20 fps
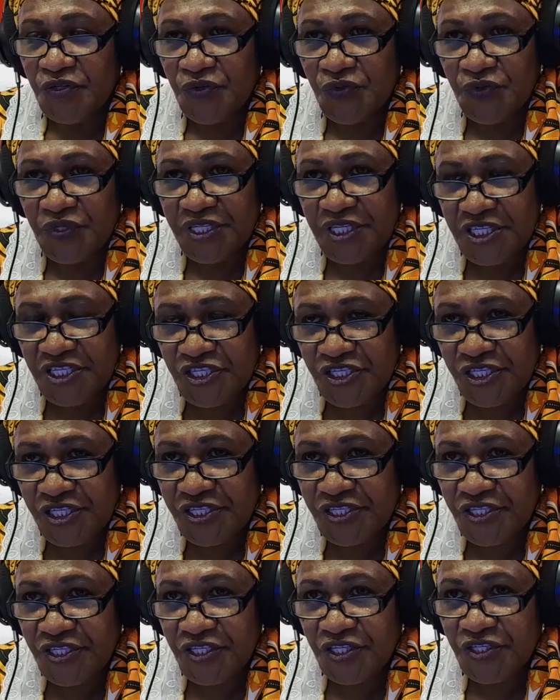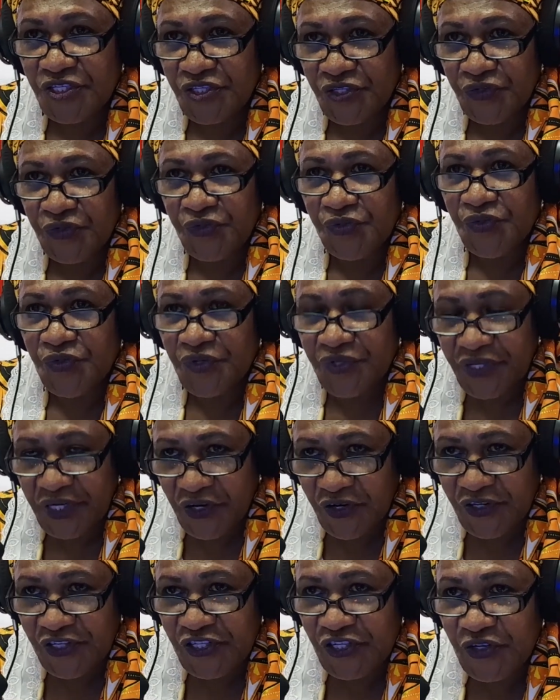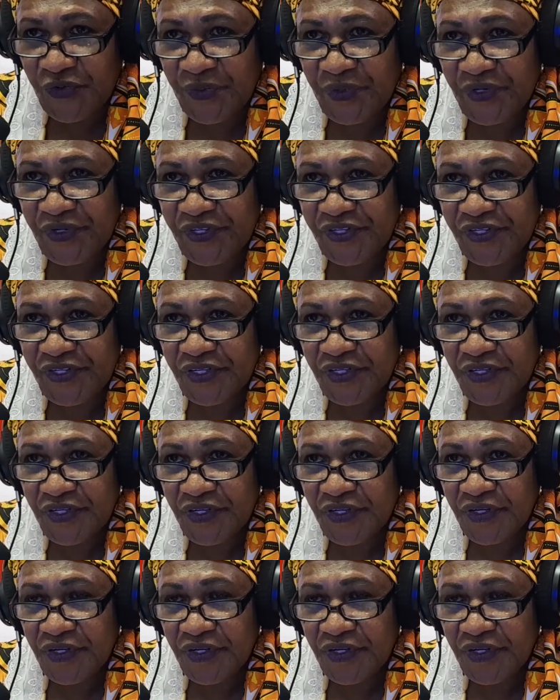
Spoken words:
your dishes to the consumers.